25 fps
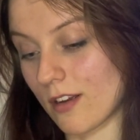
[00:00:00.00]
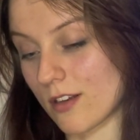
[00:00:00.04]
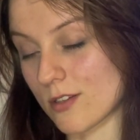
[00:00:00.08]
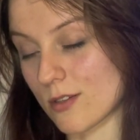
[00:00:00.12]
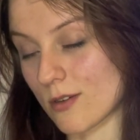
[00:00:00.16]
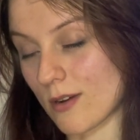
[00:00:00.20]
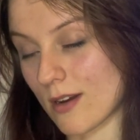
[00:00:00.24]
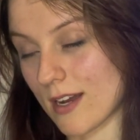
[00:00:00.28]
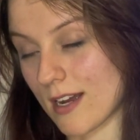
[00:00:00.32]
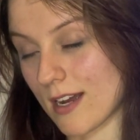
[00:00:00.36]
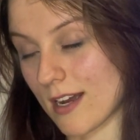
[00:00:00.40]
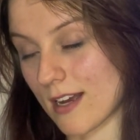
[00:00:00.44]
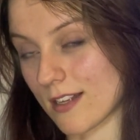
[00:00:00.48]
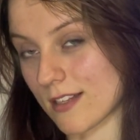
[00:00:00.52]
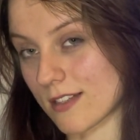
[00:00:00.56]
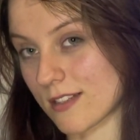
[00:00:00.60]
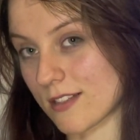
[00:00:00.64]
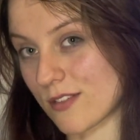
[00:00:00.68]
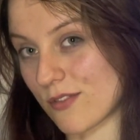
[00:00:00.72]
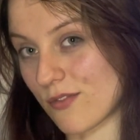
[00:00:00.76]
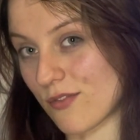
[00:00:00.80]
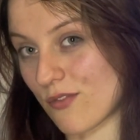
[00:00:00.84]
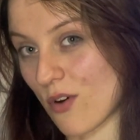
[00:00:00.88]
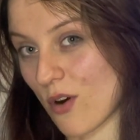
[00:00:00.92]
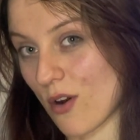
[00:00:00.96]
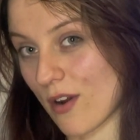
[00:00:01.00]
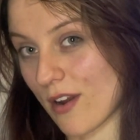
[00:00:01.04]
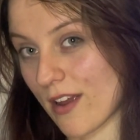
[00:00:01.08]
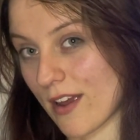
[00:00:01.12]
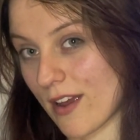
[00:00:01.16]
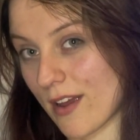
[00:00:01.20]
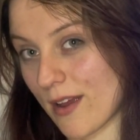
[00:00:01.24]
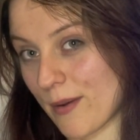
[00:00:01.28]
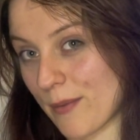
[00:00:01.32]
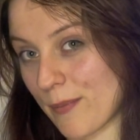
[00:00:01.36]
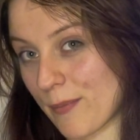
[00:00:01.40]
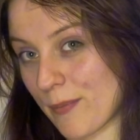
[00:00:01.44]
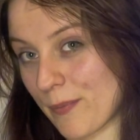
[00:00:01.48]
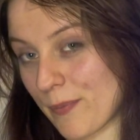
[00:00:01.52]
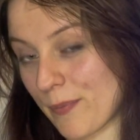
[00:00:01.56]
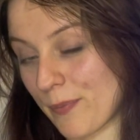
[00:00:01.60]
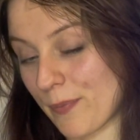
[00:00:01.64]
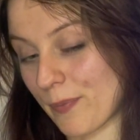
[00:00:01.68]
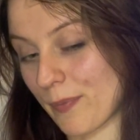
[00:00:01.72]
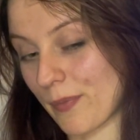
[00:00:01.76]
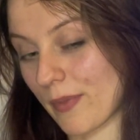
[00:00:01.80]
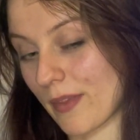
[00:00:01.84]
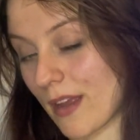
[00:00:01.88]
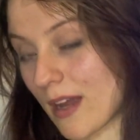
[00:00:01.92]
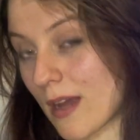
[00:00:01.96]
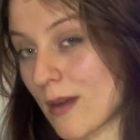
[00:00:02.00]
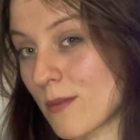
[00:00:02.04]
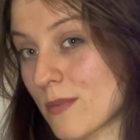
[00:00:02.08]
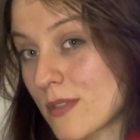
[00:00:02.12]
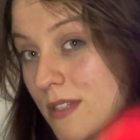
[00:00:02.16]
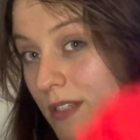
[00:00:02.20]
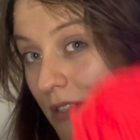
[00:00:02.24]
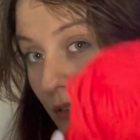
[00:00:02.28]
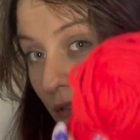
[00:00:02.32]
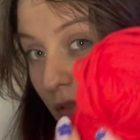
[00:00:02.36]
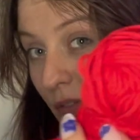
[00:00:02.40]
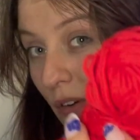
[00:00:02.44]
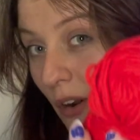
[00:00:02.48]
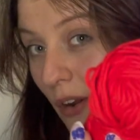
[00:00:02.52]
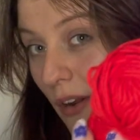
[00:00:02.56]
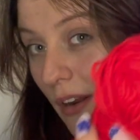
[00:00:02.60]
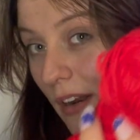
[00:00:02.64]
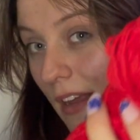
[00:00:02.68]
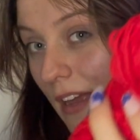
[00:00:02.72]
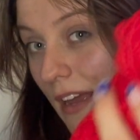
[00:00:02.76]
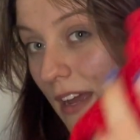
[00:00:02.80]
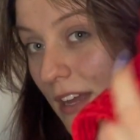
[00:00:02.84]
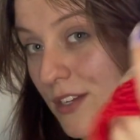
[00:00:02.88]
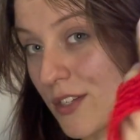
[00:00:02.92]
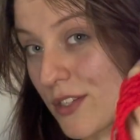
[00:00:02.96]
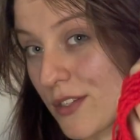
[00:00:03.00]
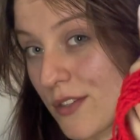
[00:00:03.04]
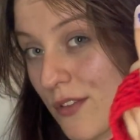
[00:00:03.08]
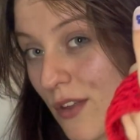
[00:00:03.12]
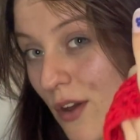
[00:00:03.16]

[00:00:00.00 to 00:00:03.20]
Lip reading: So I had to frog it. I'm still frogging it. I just